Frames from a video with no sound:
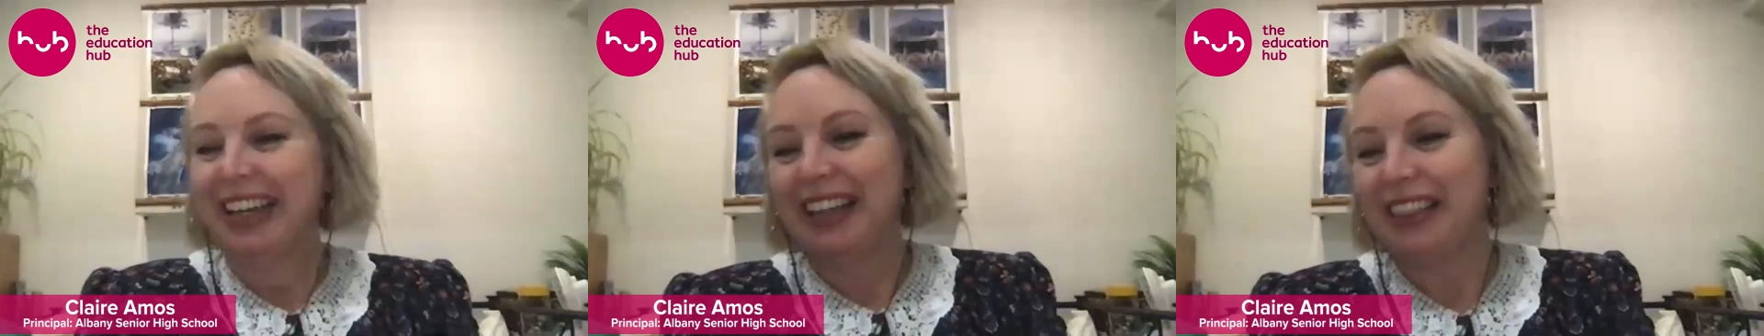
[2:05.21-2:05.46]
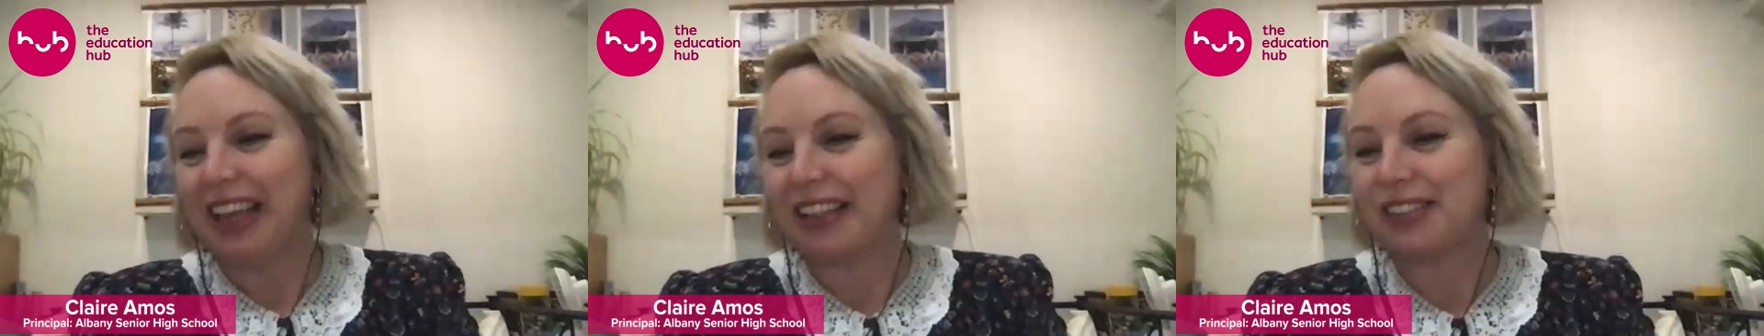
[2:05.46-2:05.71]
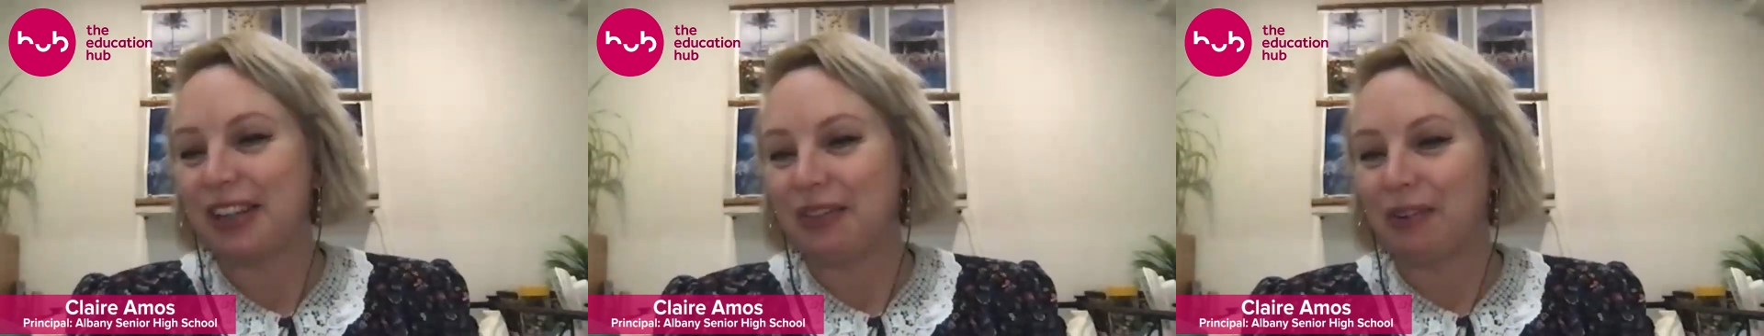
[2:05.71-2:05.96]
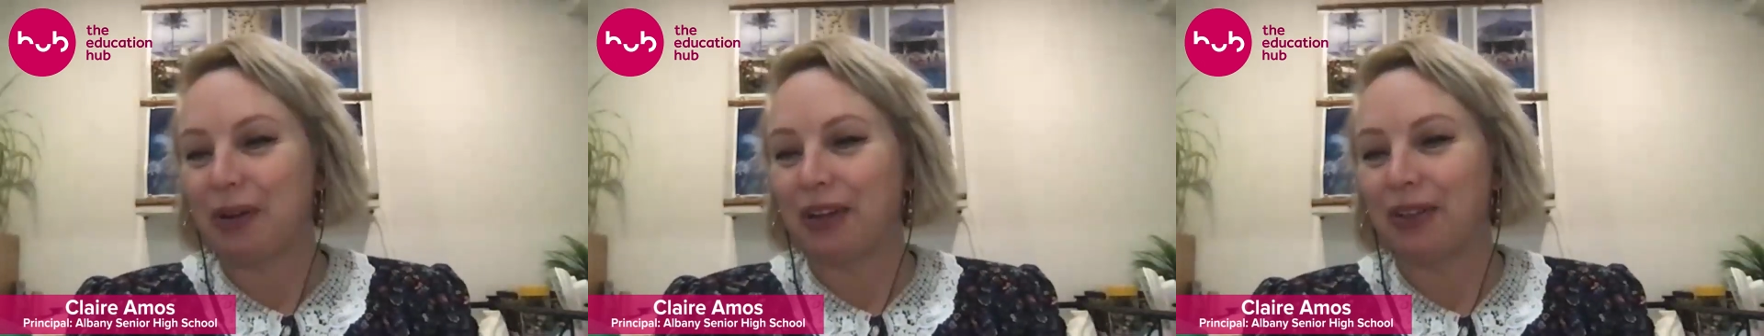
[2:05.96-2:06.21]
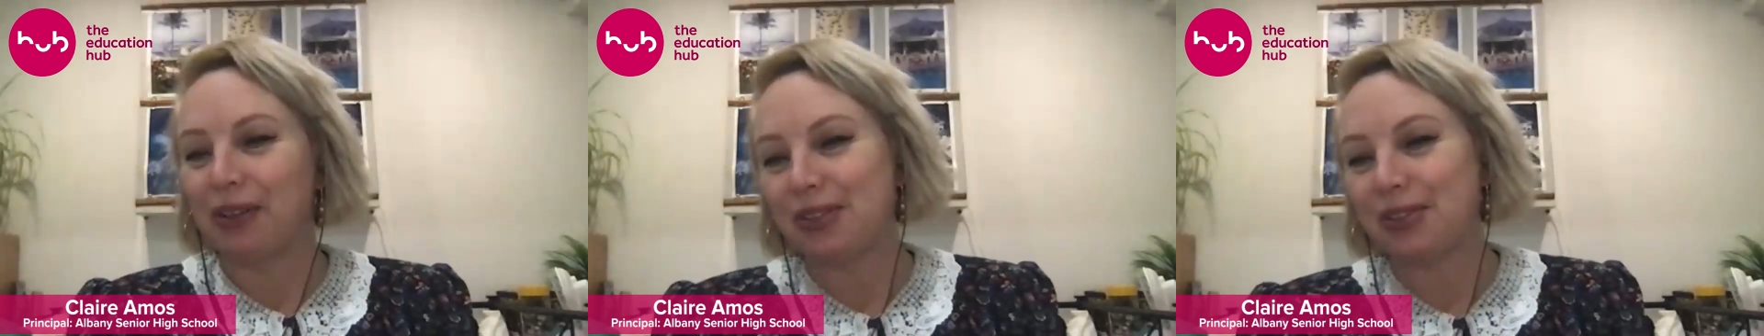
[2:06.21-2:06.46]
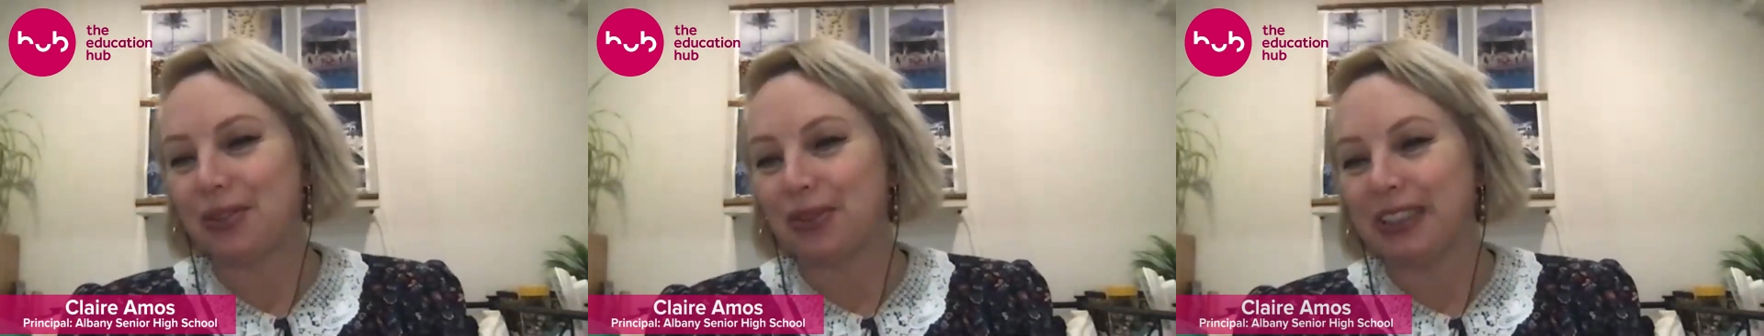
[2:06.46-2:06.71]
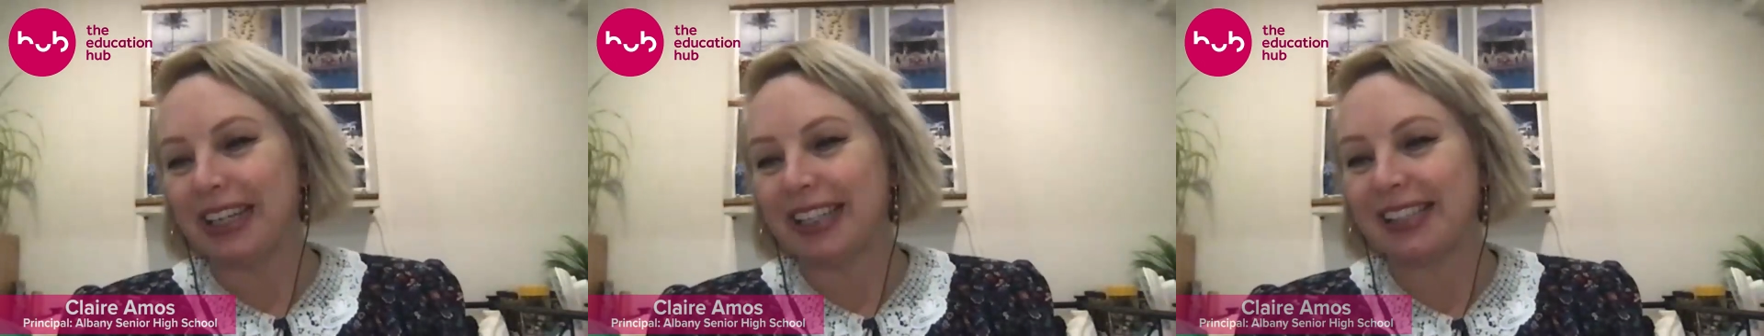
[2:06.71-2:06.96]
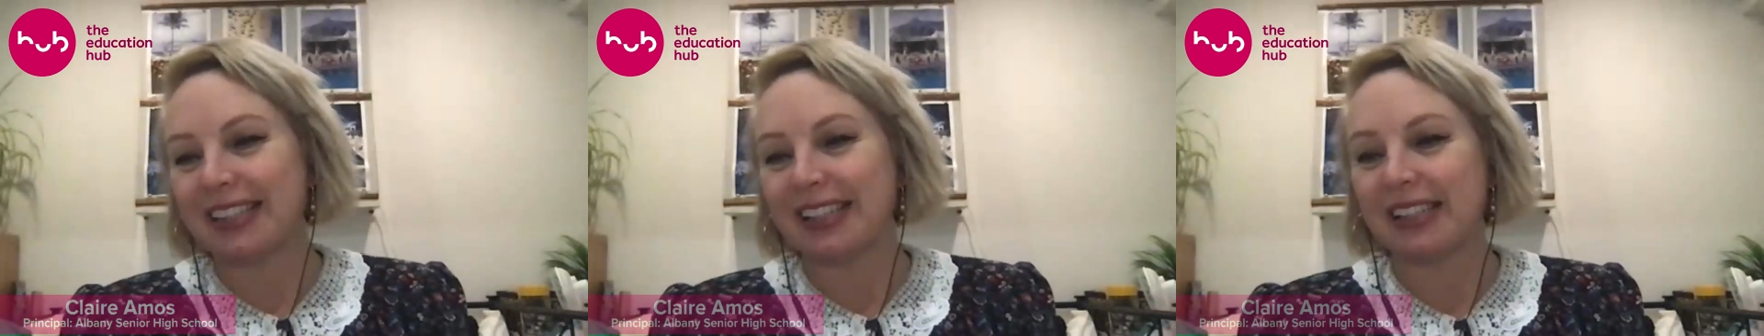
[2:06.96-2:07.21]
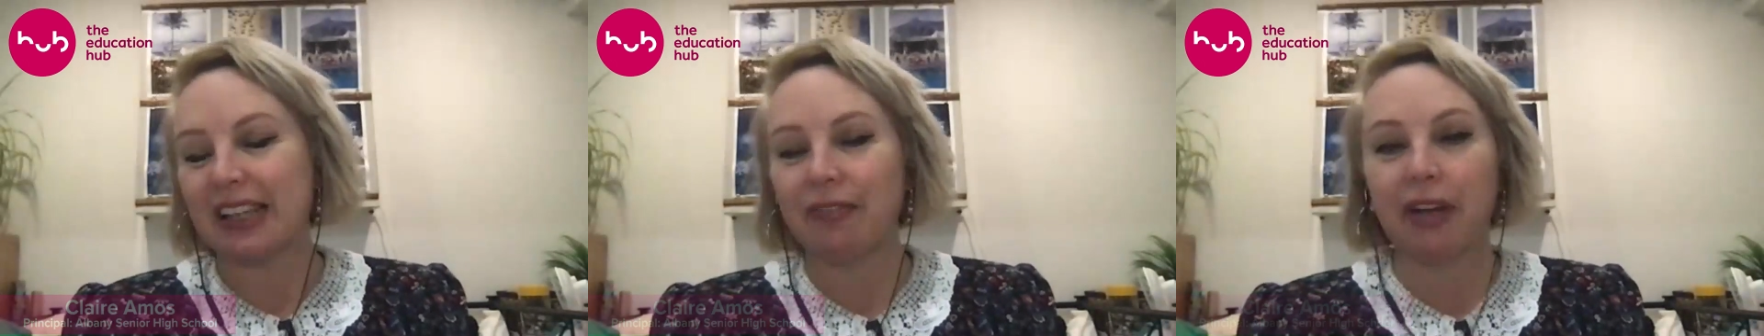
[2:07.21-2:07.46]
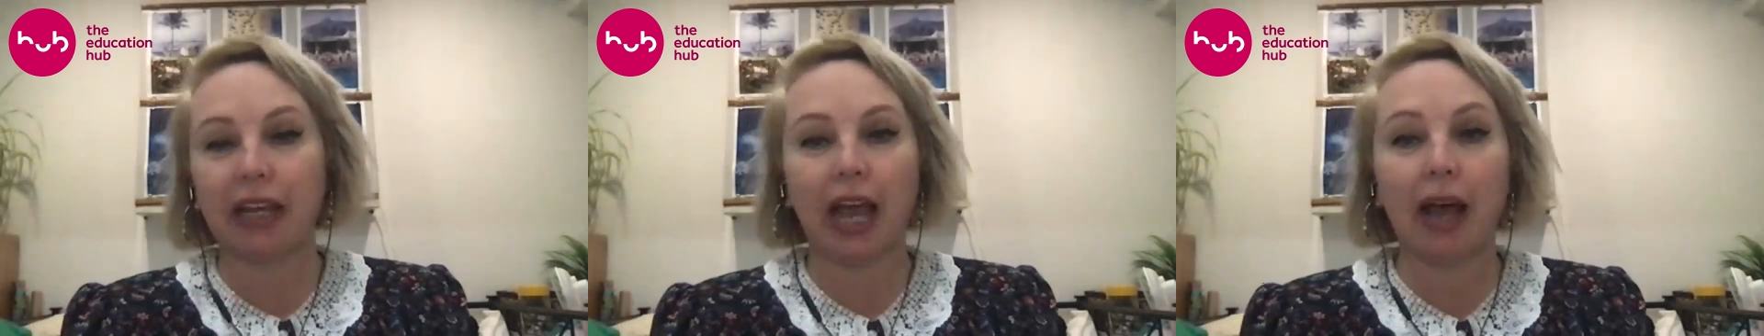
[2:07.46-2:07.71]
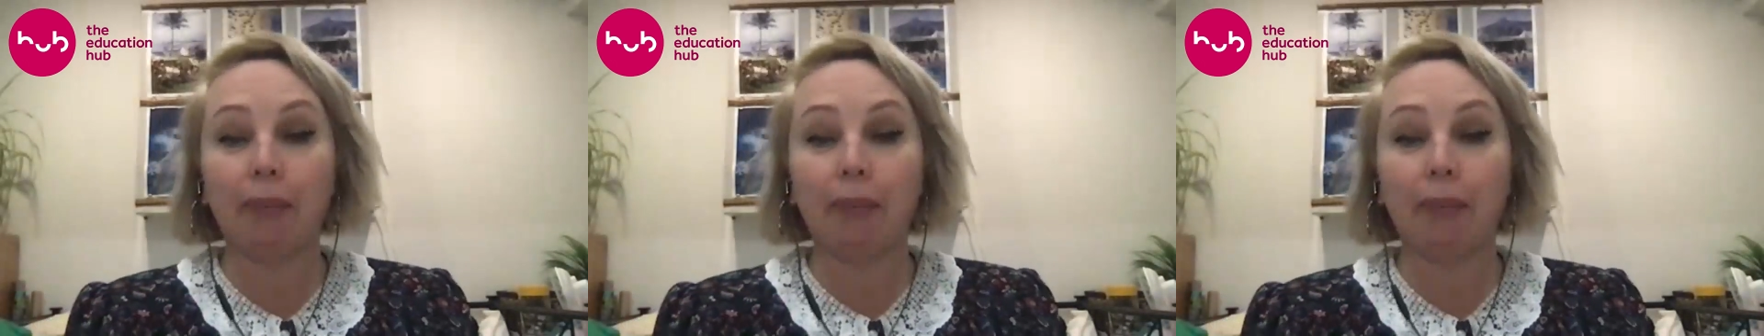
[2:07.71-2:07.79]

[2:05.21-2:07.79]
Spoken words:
thanks to everyone who's joined us this evening.